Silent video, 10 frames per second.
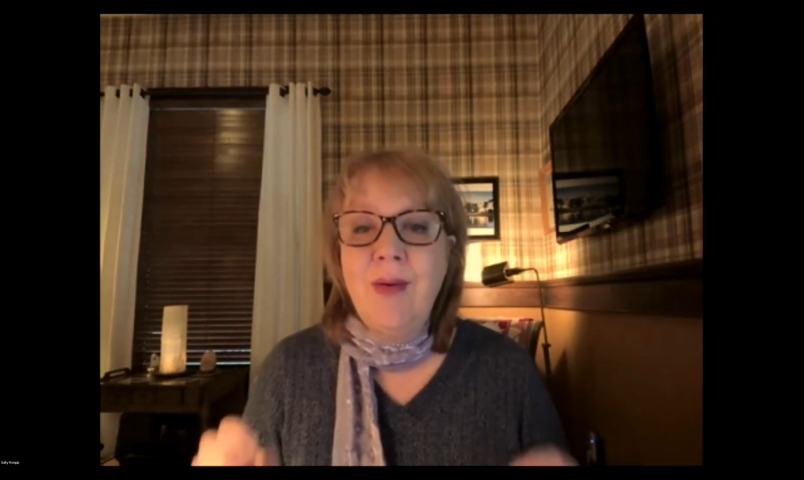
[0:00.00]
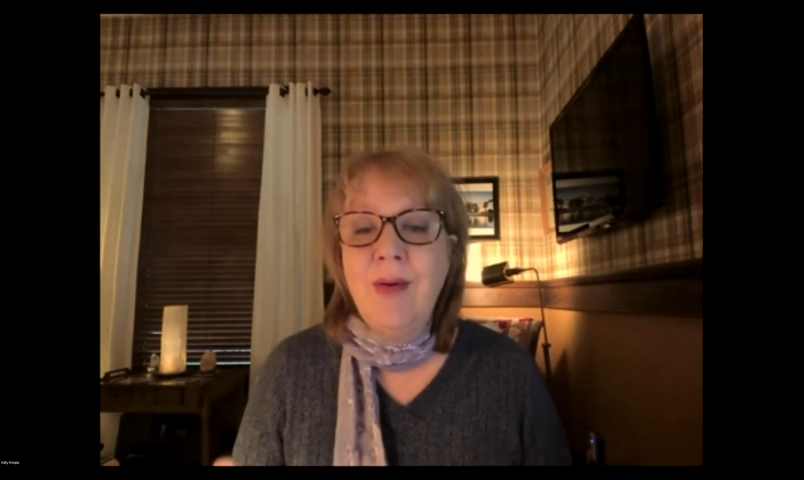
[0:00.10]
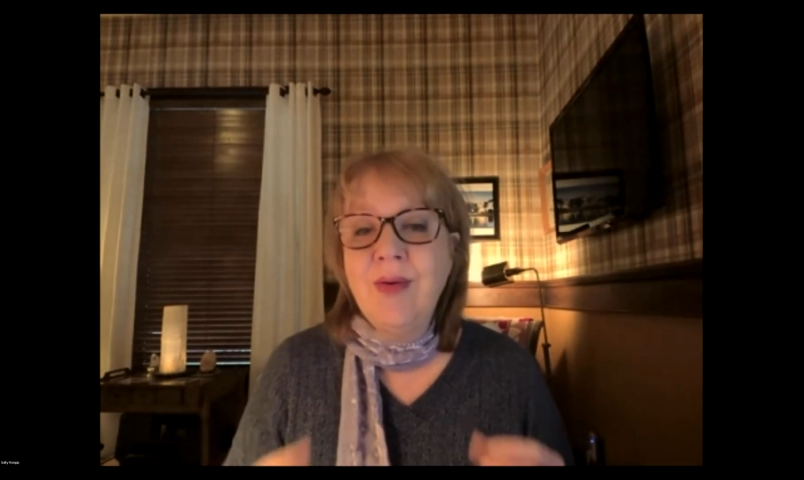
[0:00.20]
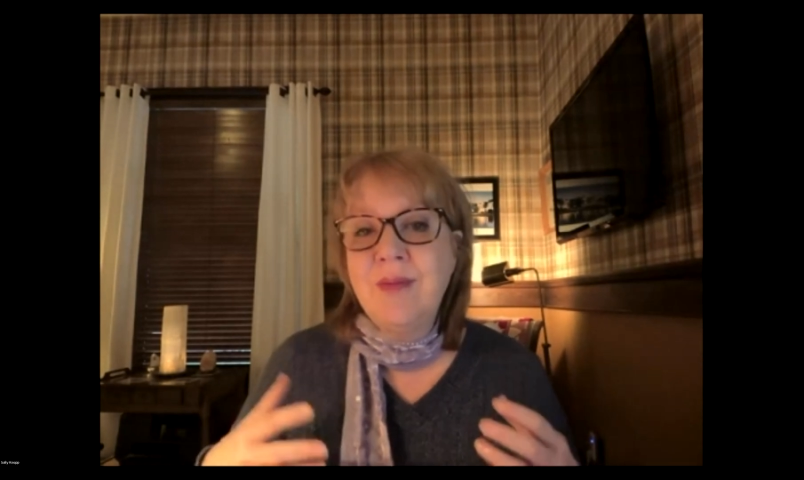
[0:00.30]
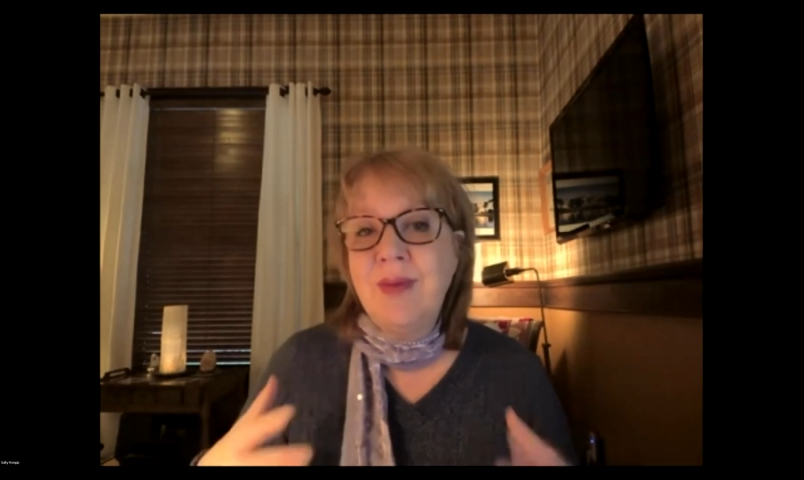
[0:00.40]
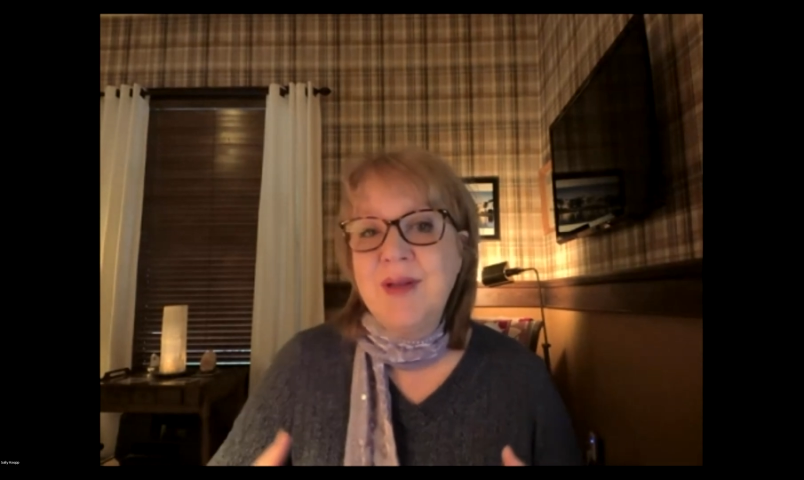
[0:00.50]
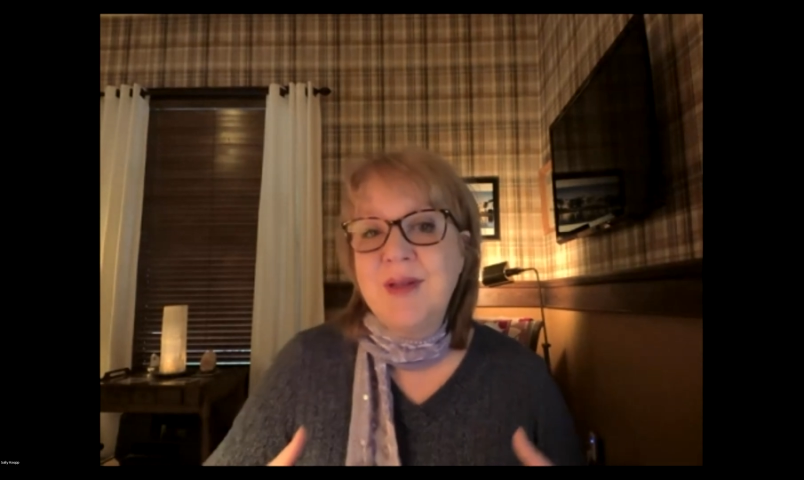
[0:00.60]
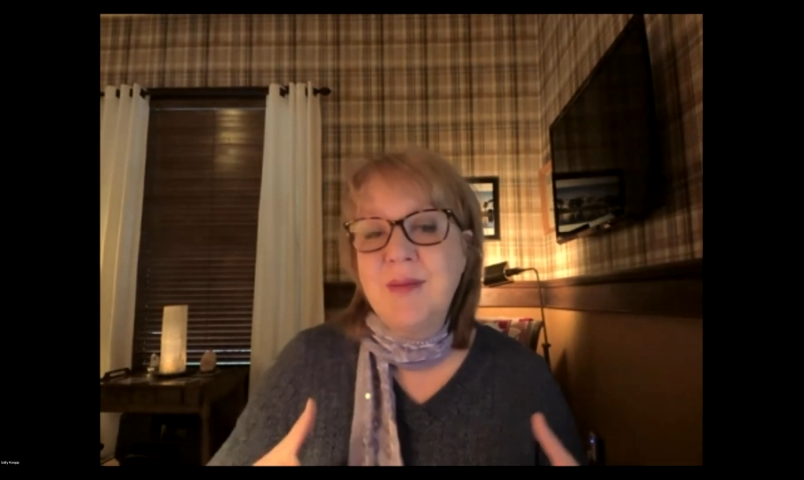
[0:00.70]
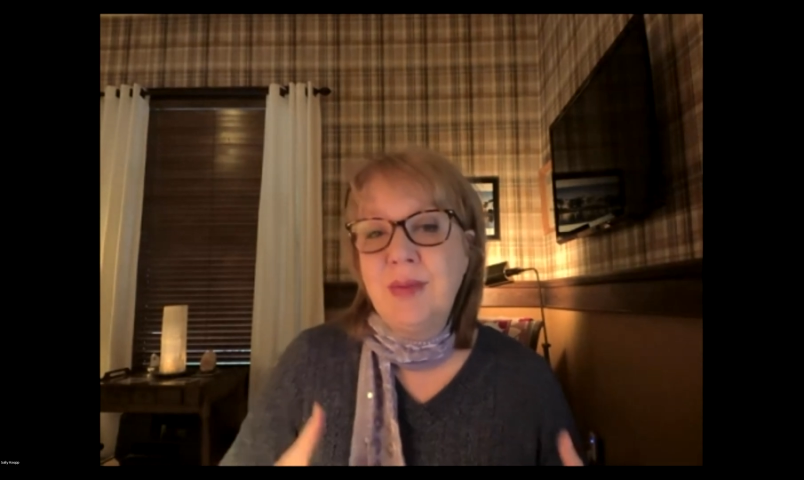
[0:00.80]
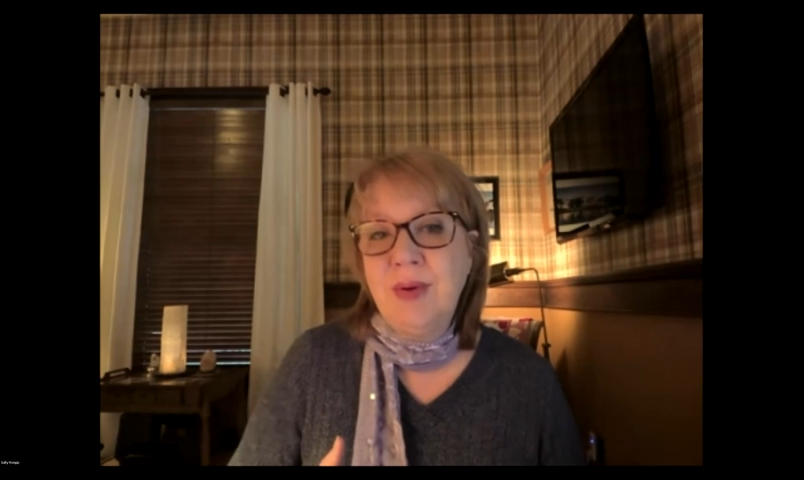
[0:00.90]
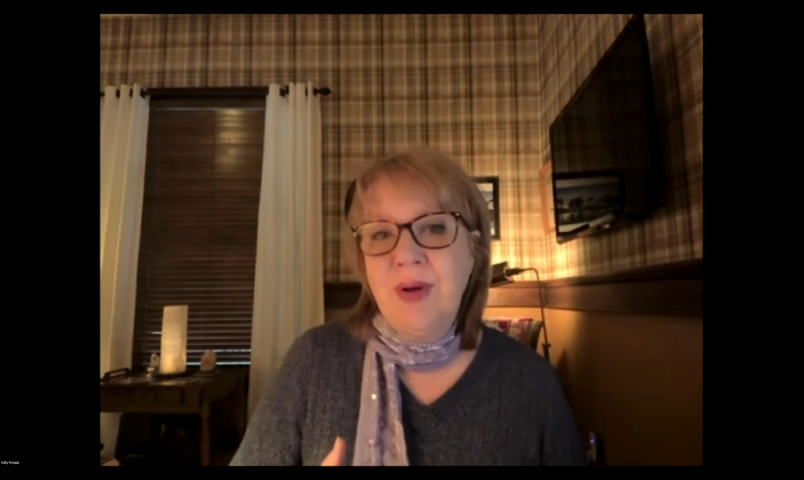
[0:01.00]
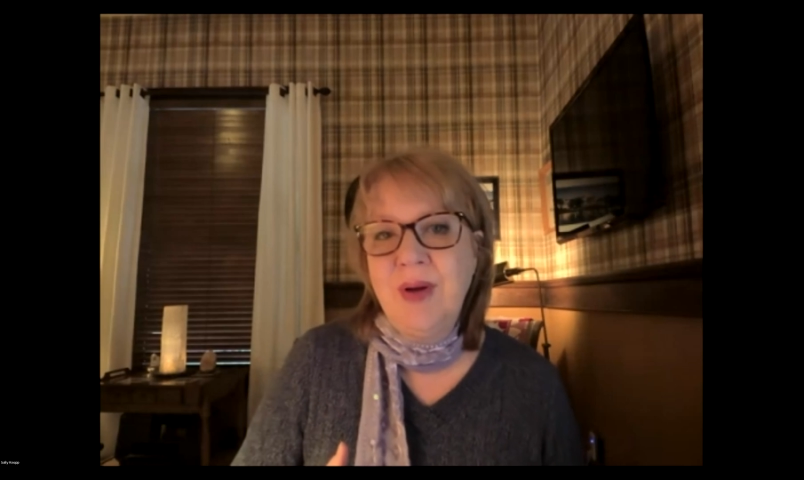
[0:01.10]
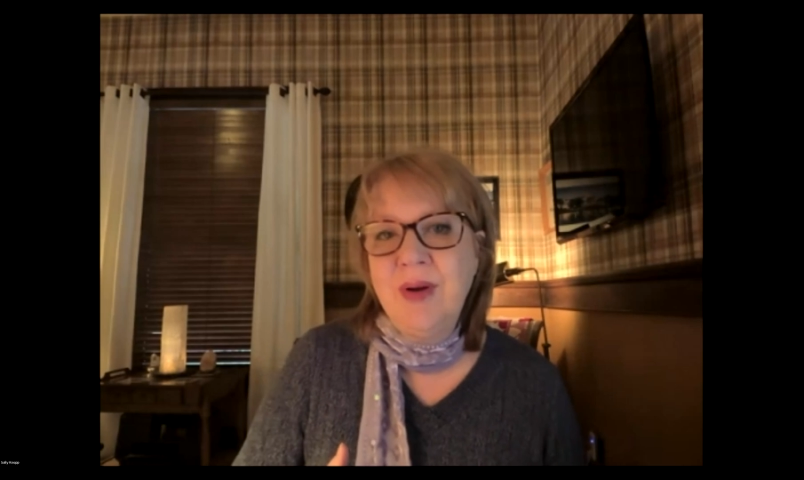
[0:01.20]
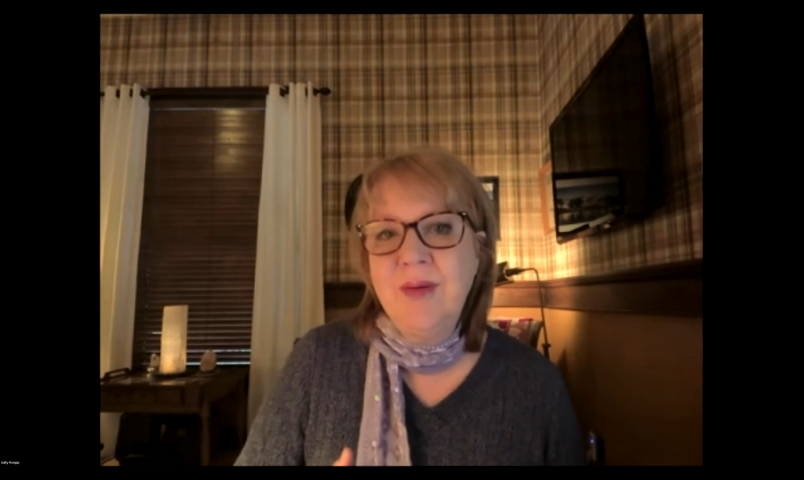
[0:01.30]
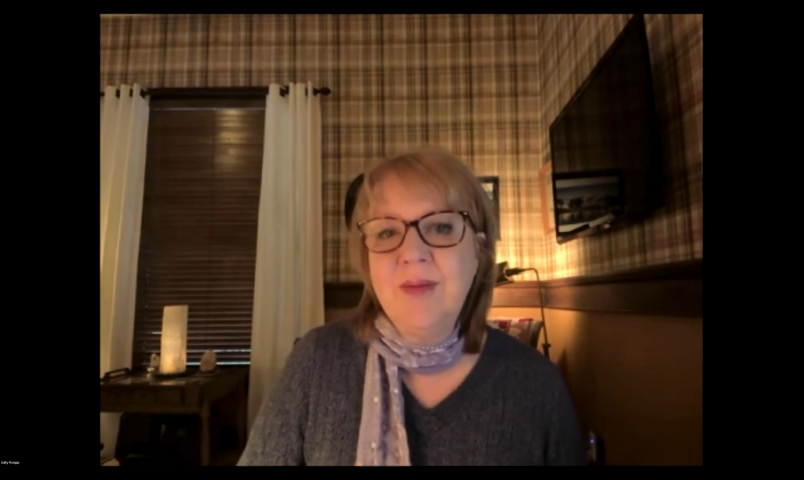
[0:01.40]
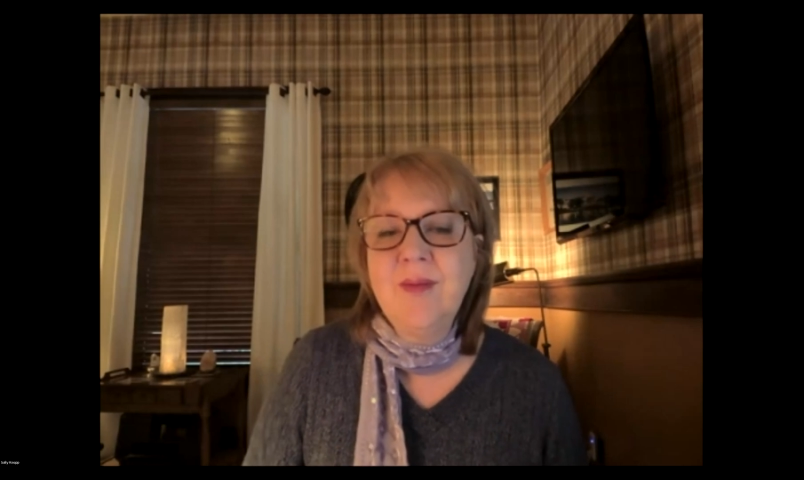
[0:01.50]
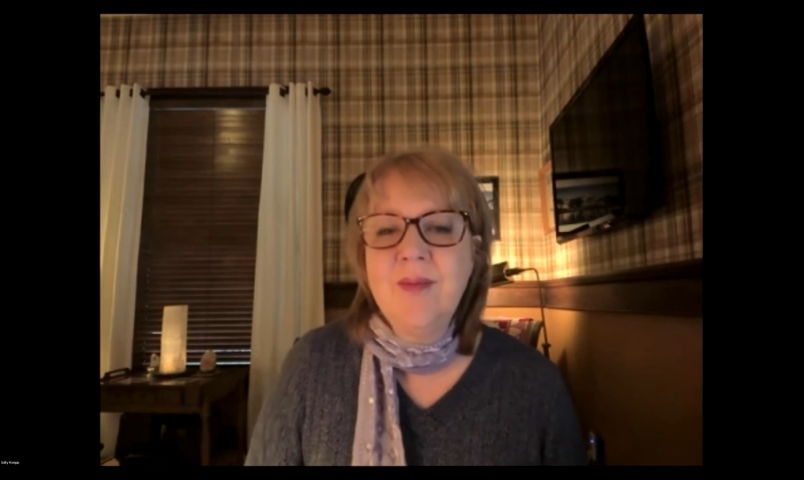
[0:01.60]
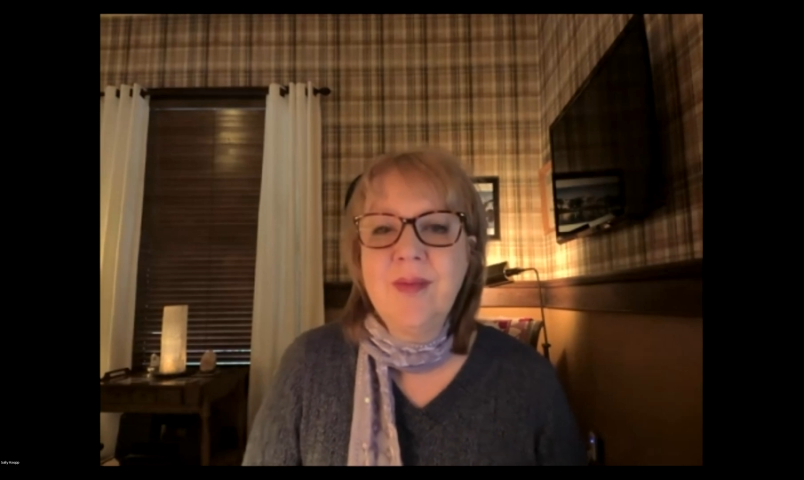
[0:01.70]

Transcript: or the best employer.